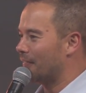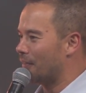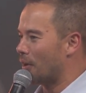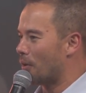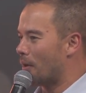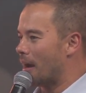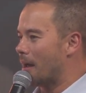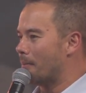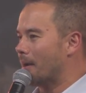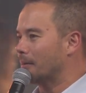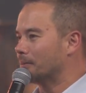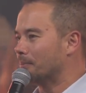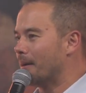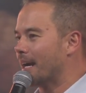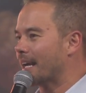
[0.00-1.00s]
If you don't know who I am, my
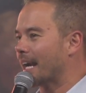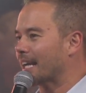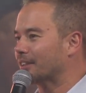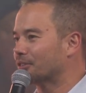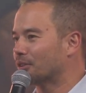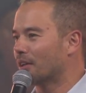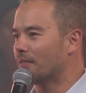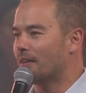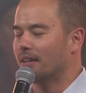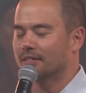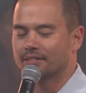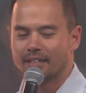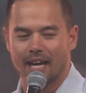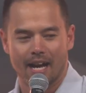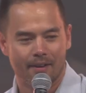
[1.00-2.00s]
name is Mike. I get to serve on
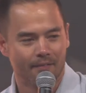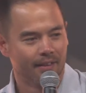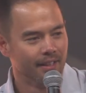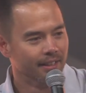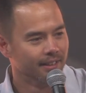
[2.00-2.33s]
staff